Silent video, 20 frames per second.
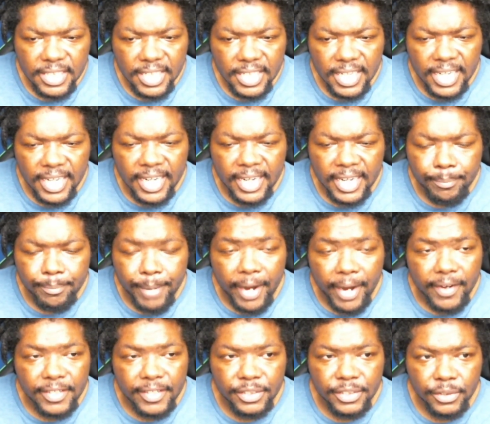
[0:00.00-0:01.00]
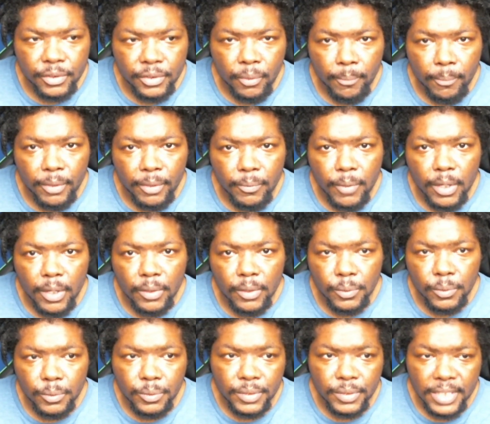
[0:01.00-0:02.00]
And Barry's normally one
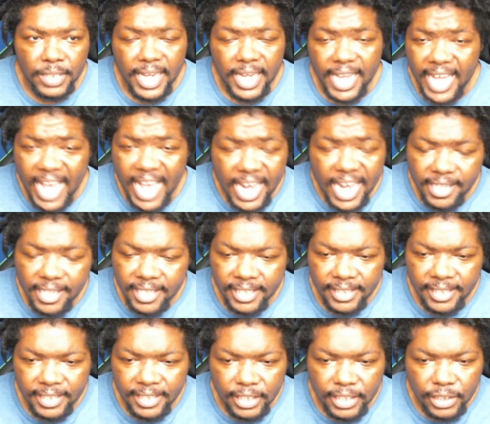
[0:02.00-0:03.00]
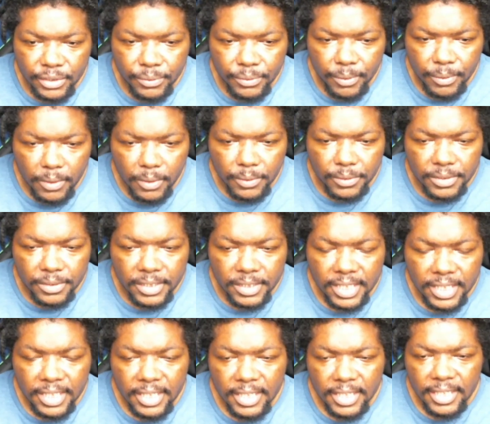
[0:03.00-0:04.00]
who's handling the controls,
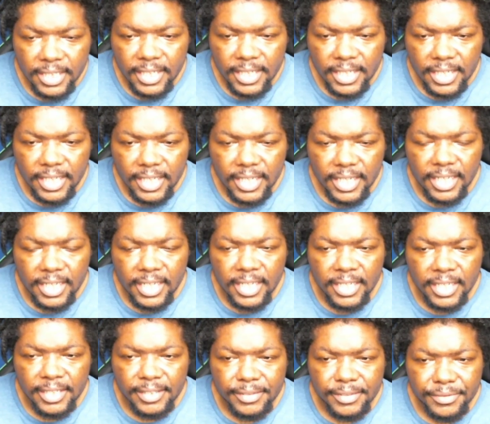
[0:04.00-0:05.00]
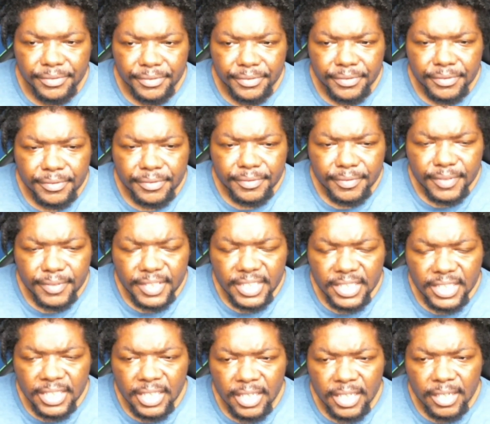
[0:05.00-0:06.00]
uh
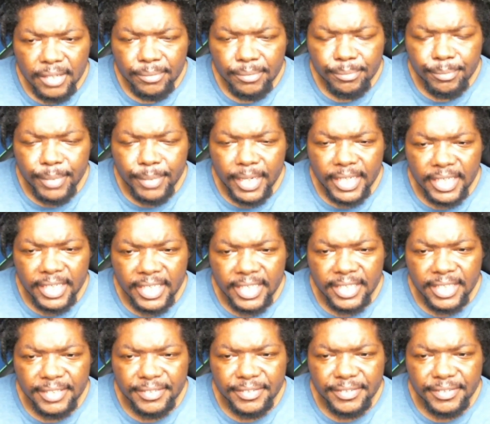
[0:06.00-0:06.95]
but